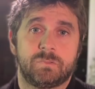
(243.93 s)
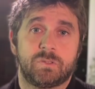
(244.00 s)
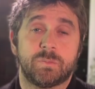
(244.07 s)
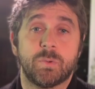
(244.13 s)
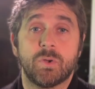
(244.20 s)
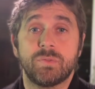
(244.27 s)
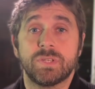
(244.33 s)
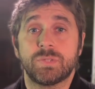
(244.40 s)

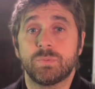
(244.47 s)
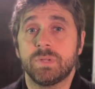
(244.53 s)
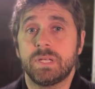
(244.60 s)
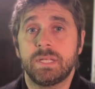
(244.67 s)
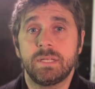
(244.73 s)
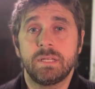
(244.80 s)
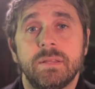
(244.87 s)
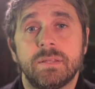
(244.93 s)
From all this
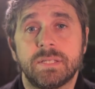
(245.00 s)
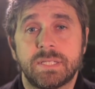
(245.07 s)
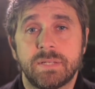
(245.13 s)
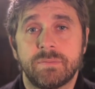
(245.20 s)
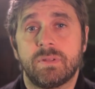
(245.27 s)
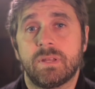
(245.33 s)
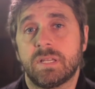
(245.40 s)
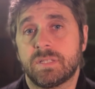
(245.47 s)
reading, the
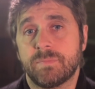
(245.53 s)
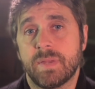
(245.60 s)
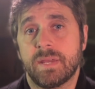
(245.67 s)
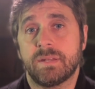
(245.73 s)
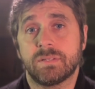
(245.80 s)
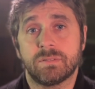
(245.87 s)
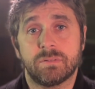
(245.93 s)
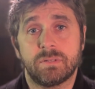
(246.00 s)
civilized man
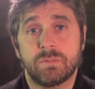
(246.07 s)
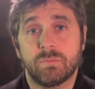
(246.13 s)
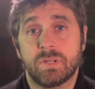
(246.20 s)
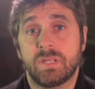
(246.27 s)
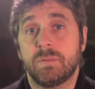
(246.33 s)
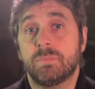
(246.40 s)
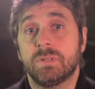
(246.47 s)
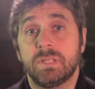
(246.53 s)
is learning what
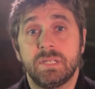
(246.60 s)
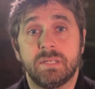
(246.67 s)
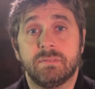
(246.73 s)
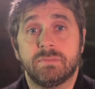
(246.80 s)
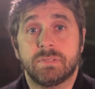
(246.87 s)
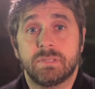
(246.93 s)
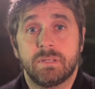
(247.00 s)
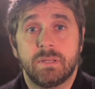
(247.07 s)
he
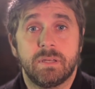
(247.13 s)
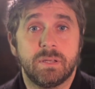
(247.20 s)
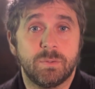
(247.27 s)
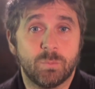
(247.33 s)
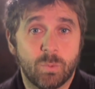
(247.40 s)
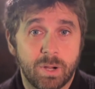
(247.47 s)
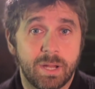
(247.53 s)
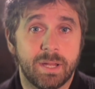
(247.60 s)
believes
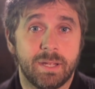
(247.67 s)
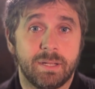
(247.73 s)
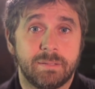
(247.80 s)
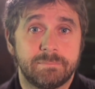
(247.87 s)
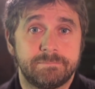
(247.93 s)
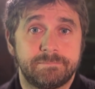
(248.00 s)
and why,